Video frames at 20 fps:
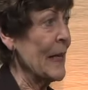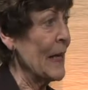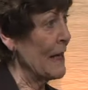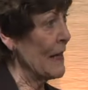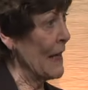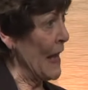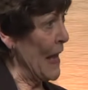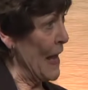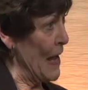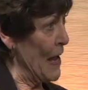
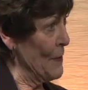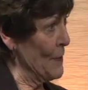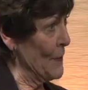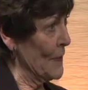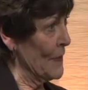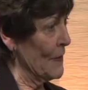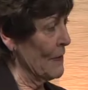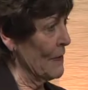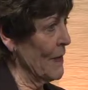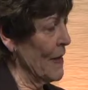can
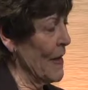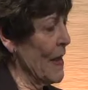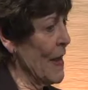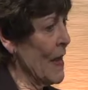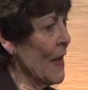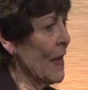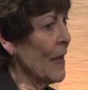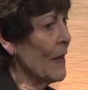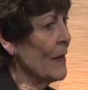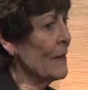happen,
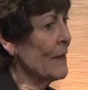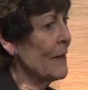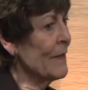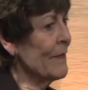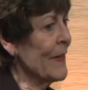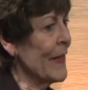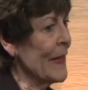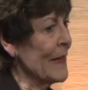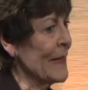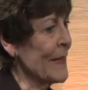
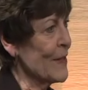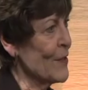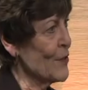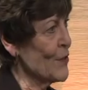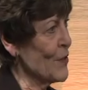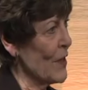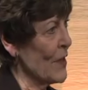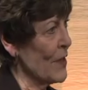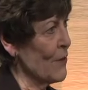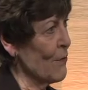that can
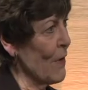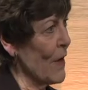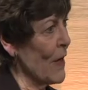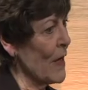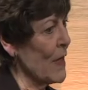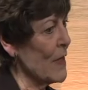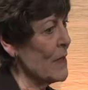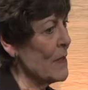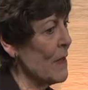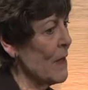
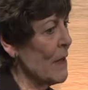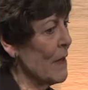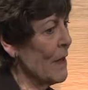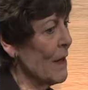generate